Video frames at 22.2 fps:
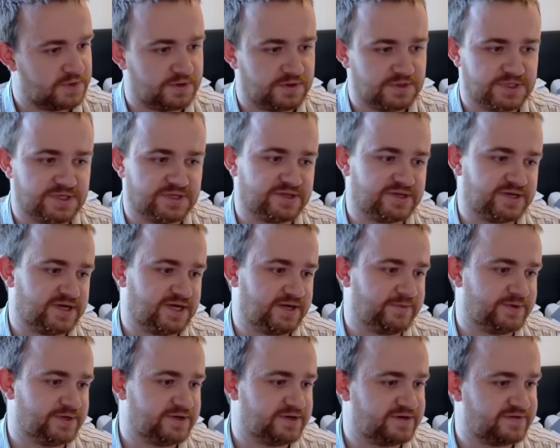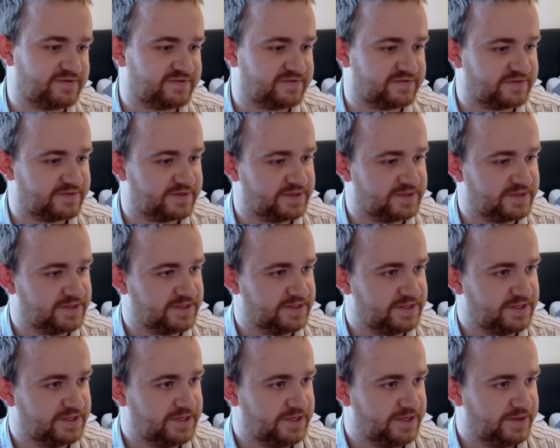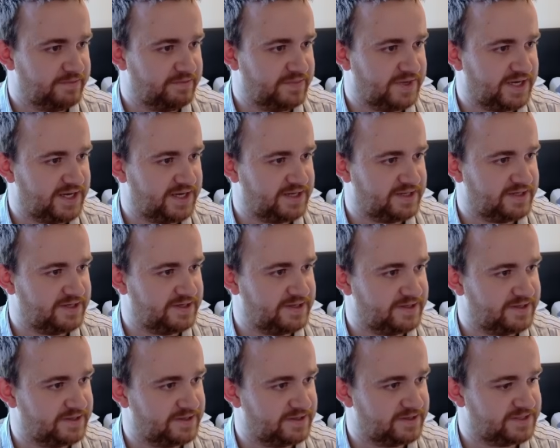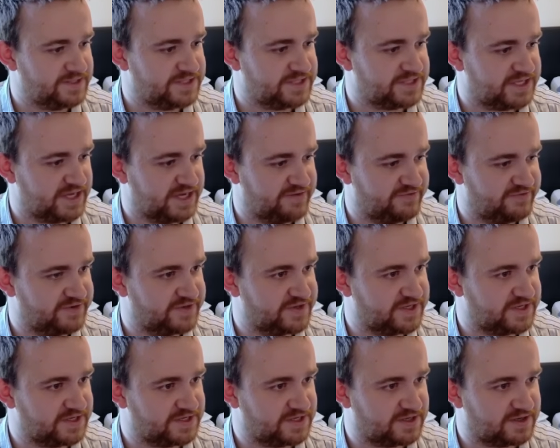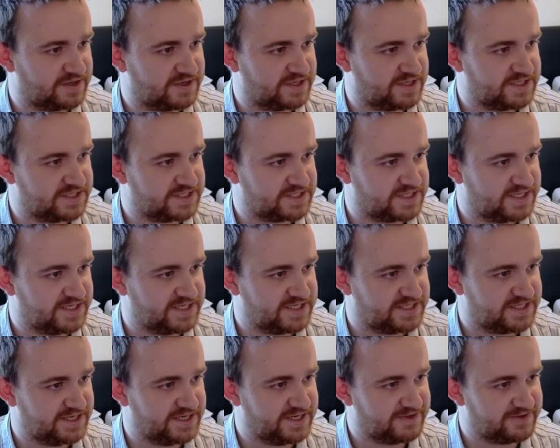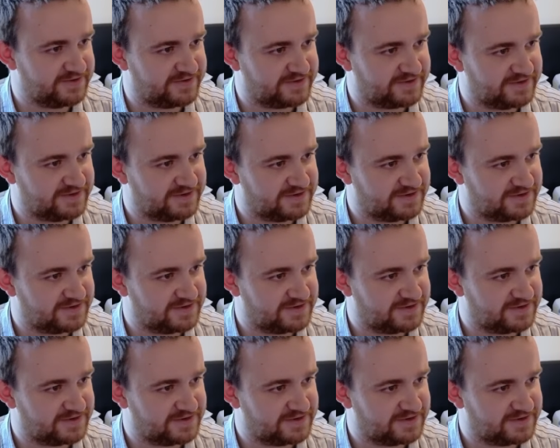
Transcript: Another Gamma Knife. Man, just everything dies. There's the L4.